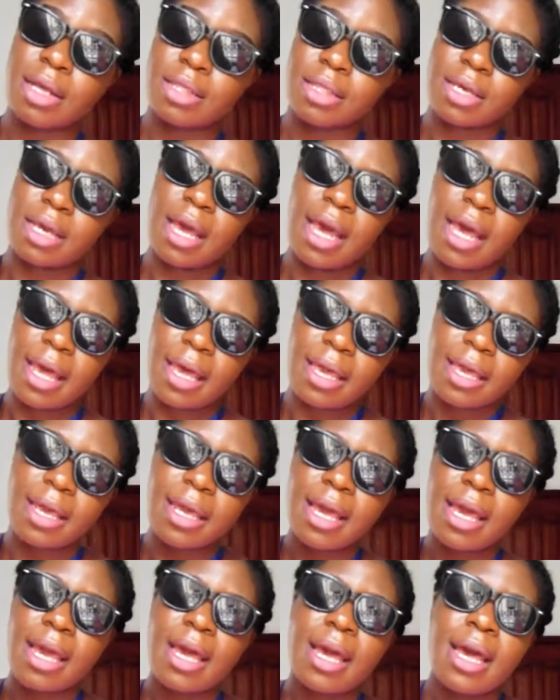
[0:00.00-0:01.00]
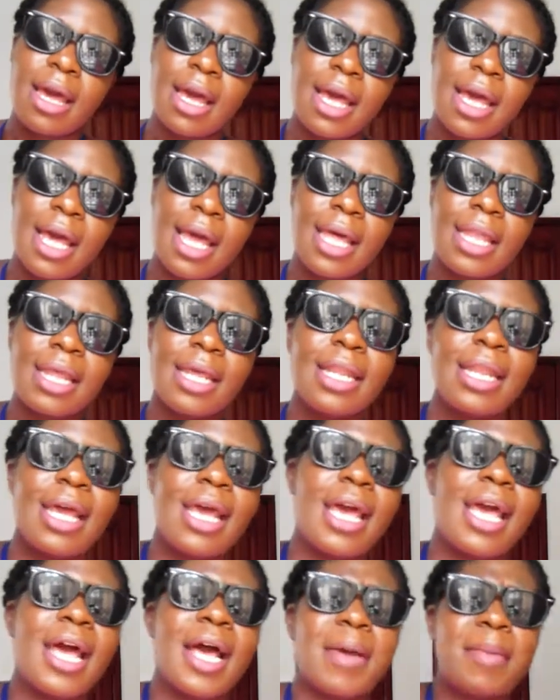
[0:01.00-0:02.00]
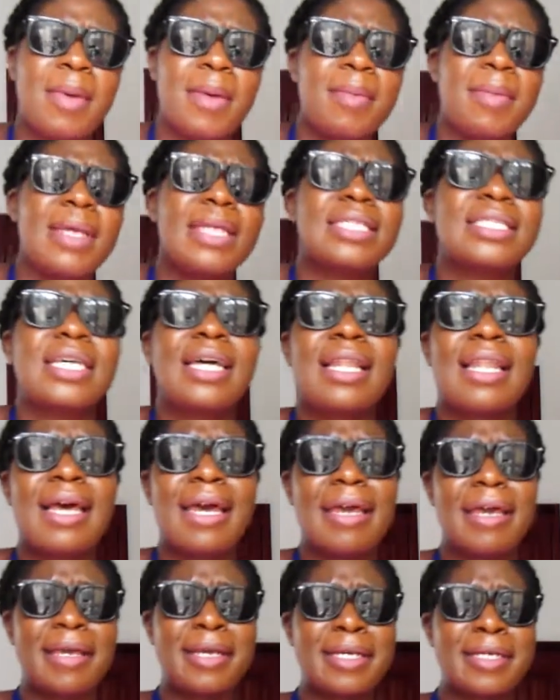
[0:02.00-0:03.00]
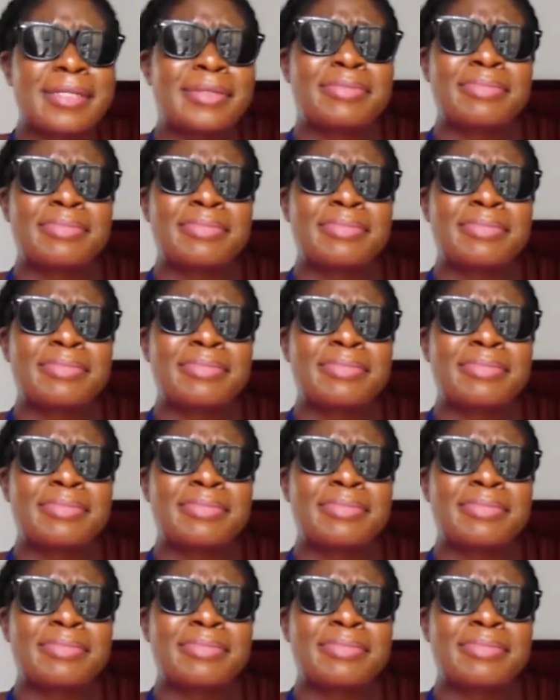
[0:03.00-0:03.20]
the guy. And then I mean, so like,